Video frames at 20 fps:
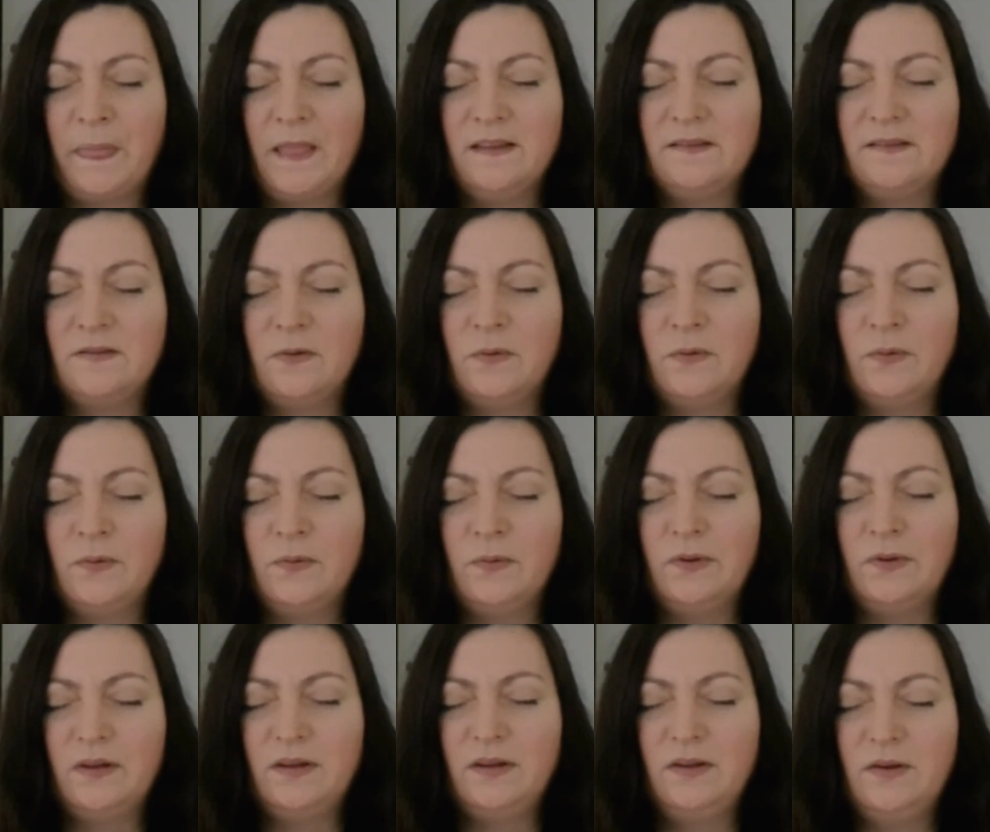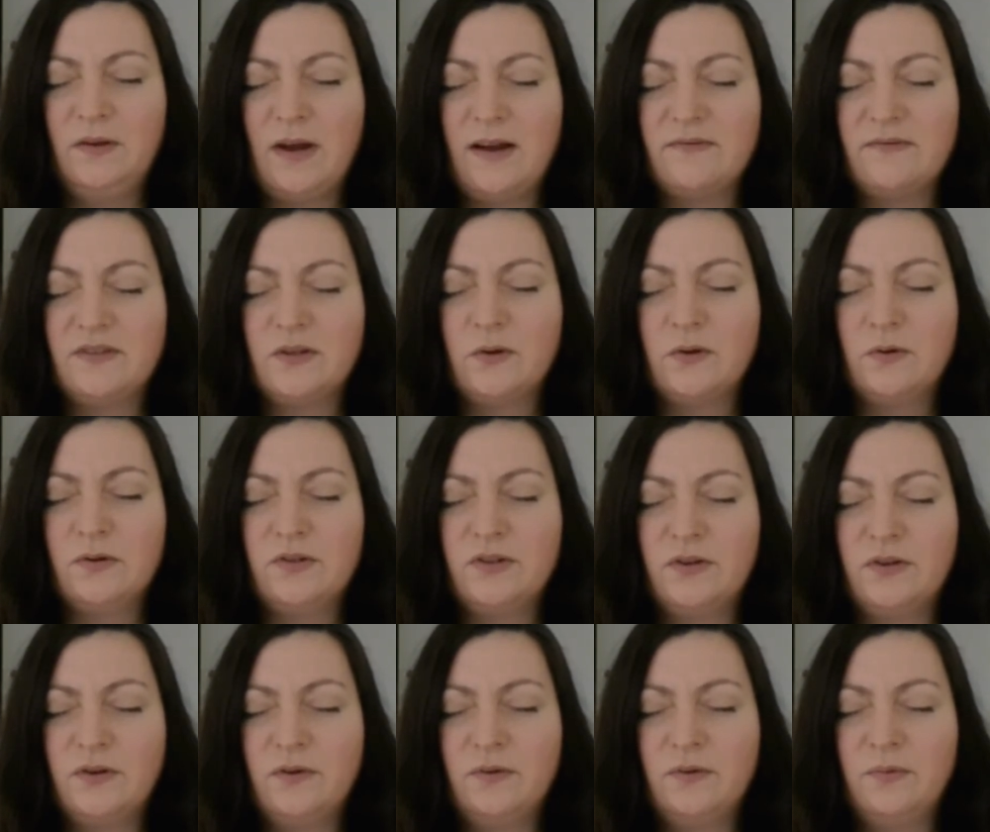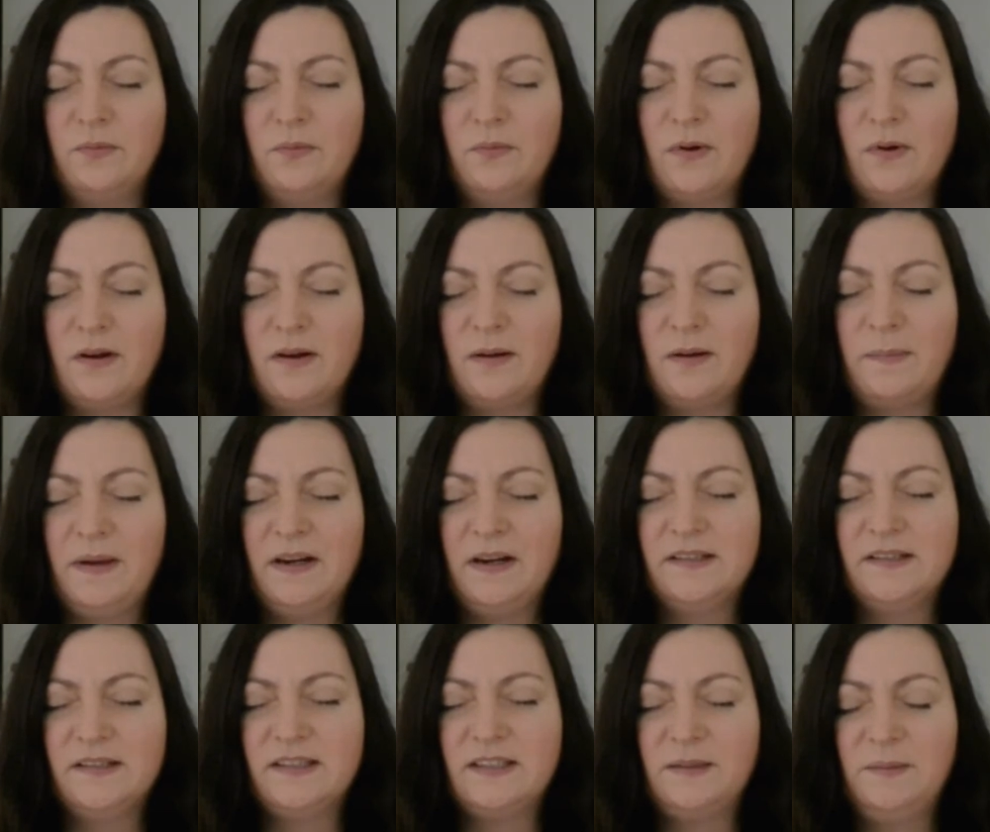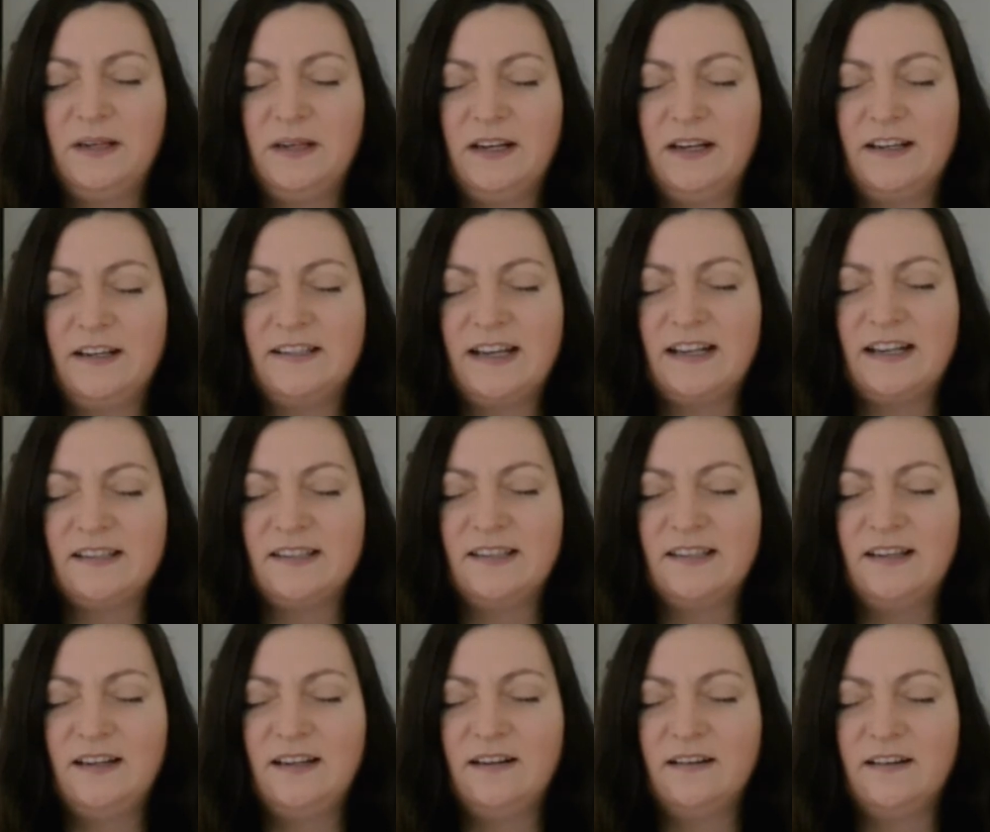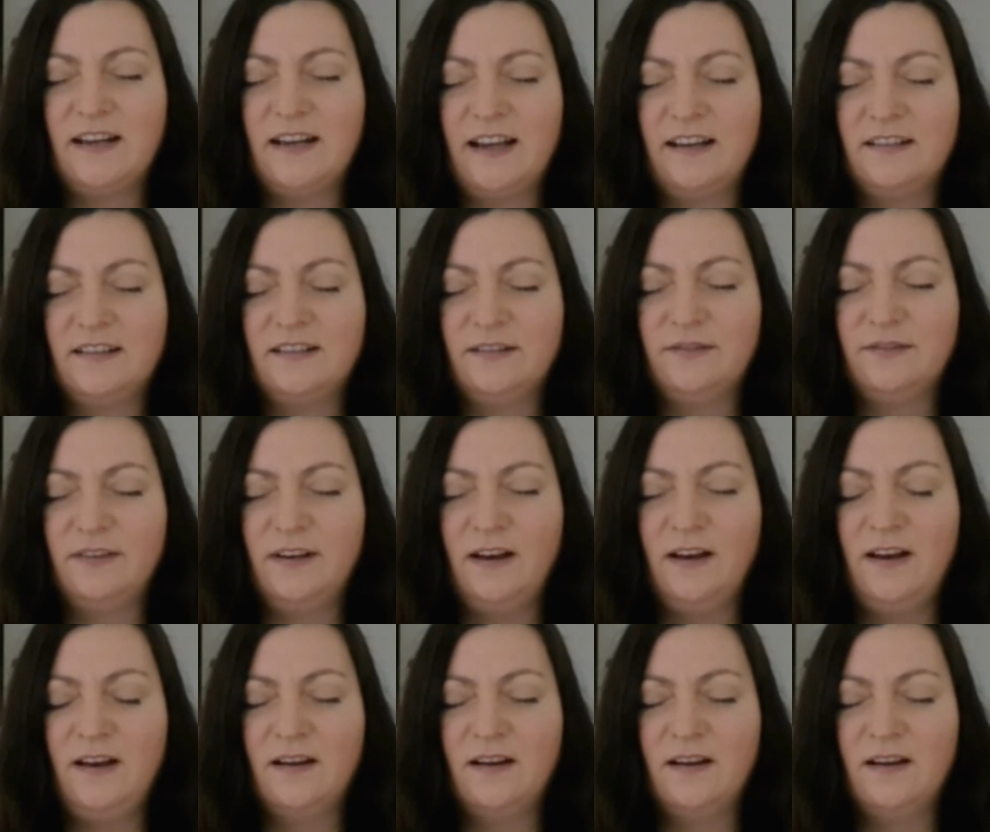So you have to go through what appears to be like density or negativity.